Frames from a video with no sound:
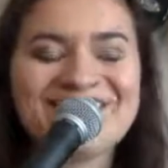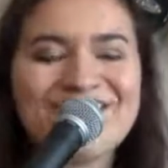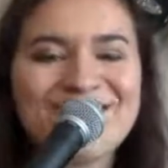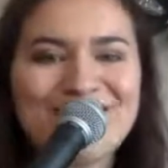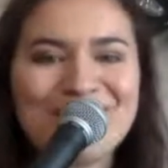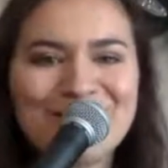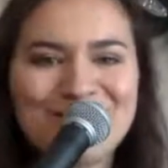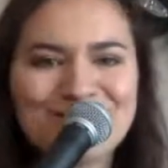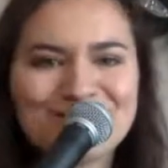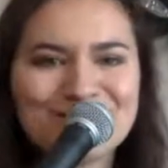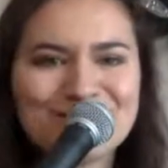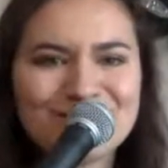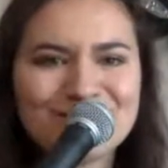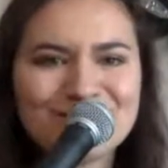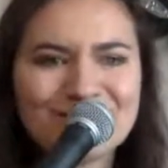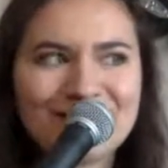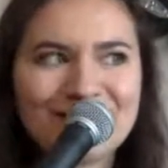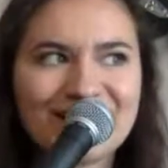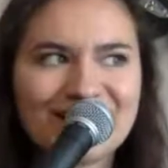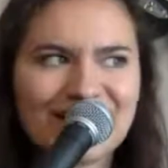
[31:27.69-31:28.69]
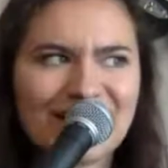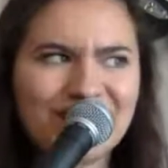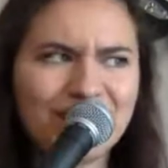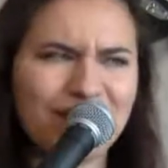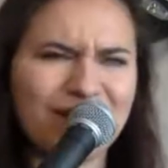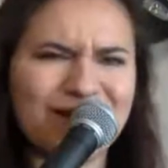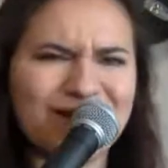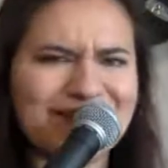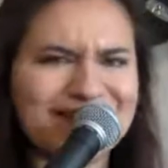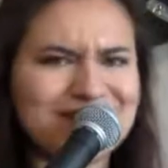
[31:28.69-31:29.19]
at
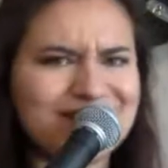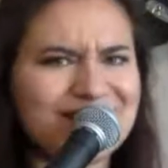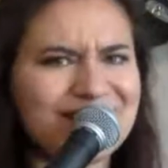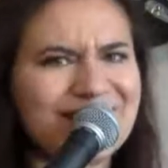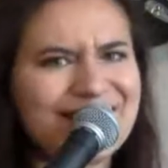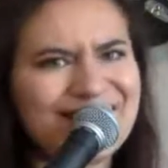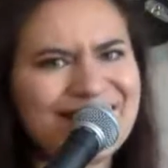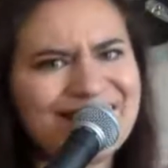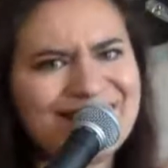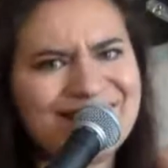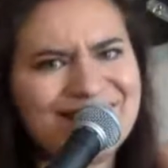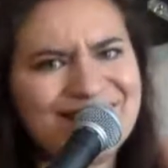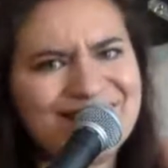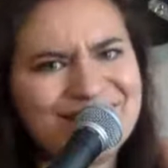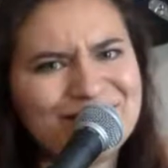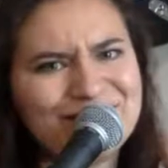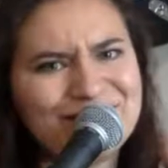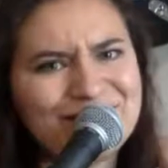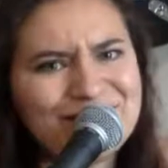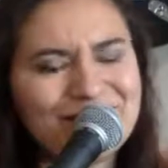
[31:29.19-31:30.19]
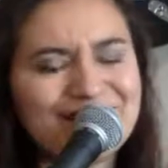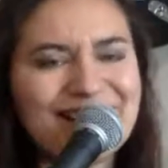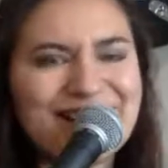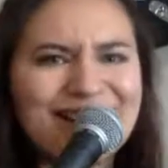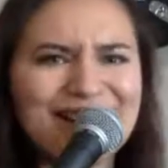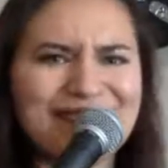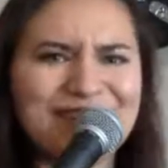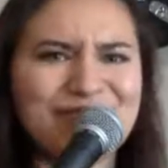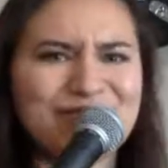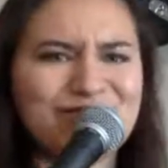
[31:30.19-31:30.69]
our age and just
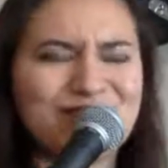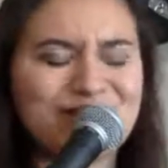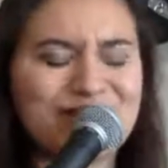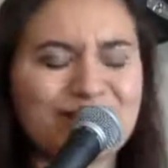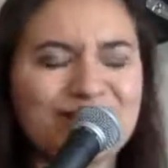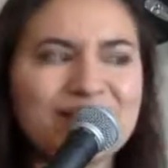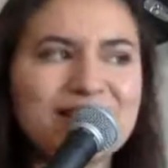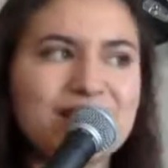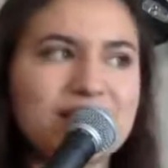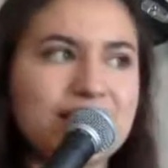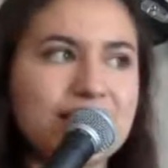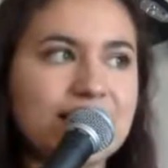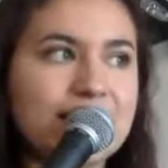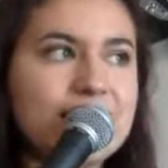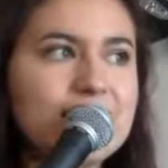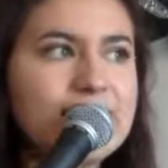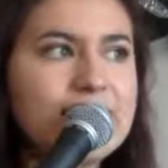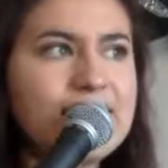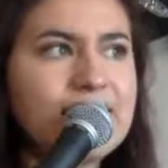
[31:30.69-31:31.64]
in this generation,